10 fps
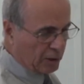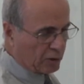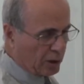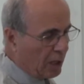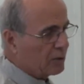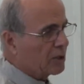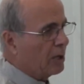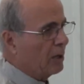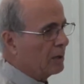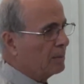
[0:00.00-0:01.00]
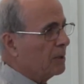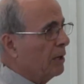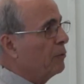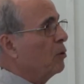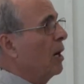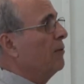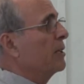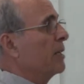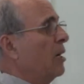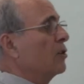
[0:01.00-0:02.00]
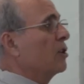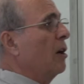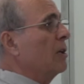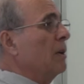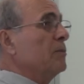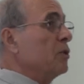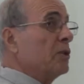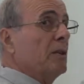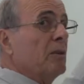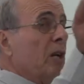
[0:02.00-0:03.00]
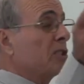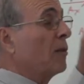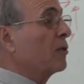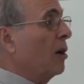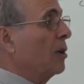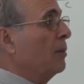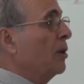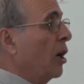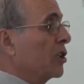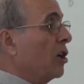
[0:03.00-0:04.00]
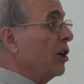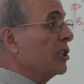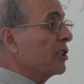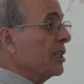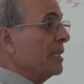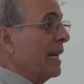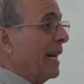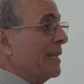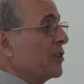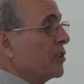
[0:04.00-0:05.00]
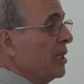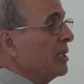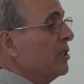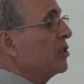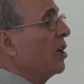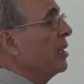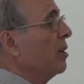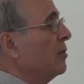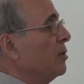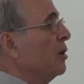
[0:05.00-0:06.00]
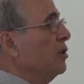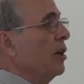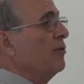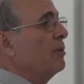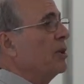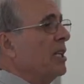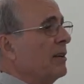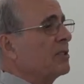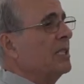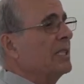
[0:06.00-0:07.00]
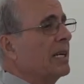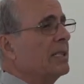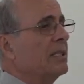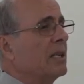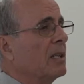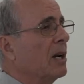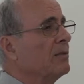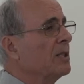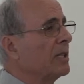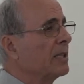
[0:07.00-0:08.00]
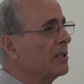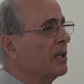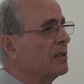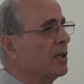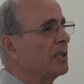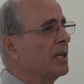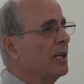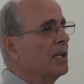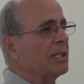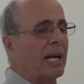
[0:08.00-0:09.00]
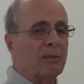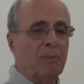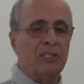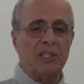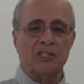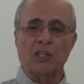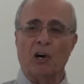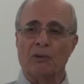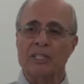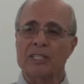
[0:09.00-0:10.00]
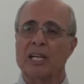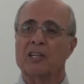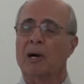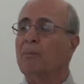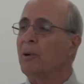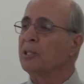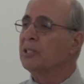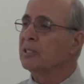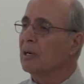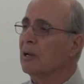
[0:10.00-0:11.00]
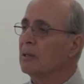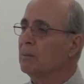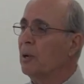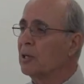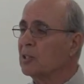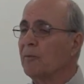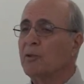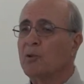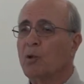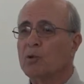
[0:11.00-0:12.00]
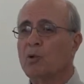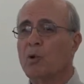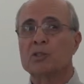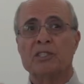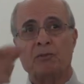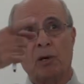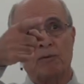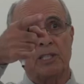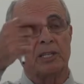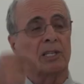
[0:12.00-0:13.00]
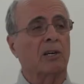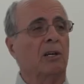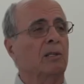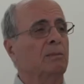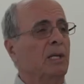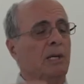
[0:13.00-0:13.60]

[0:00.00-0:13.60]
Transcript: round column. If you have a round column, usually lots of columns are concrete and steel inside of it. Everybody have seen that in their life. Is that, yeah. That means it's already a composite column. Part of the load goes, if you have here a column,